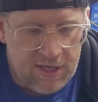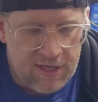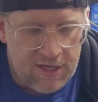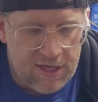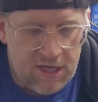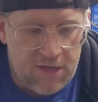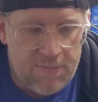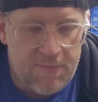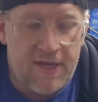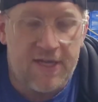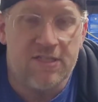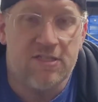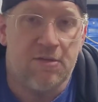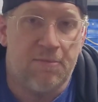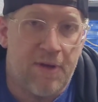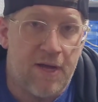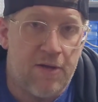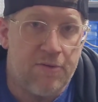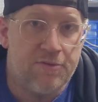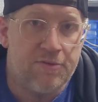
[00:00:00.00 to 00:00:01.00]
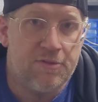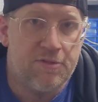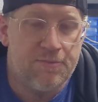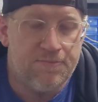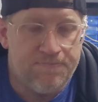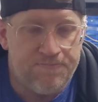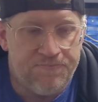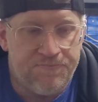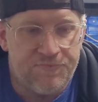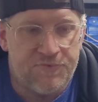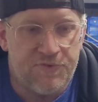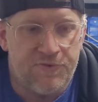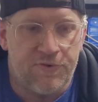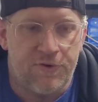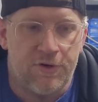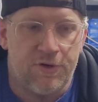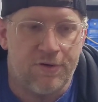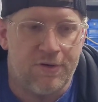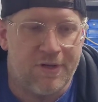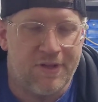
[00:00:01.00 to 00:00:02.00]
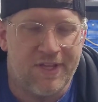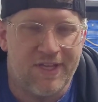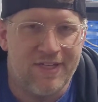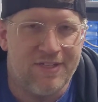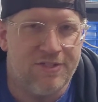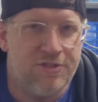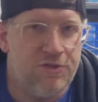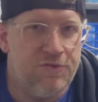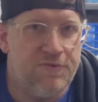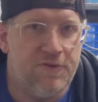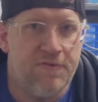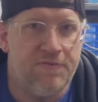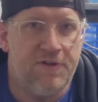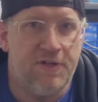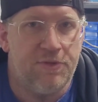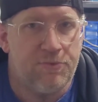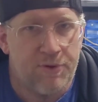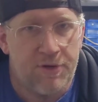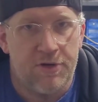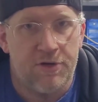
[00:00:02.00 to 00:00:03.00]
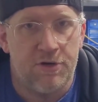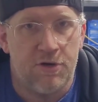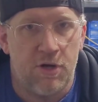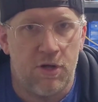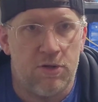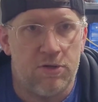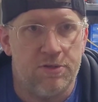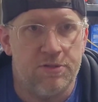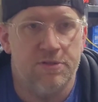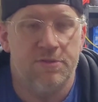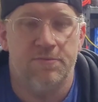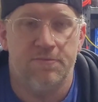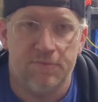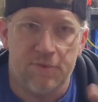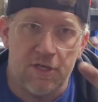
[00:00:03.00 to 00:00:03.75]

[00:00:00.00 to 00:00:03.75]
He makes the mounts for, I think, $250, $300.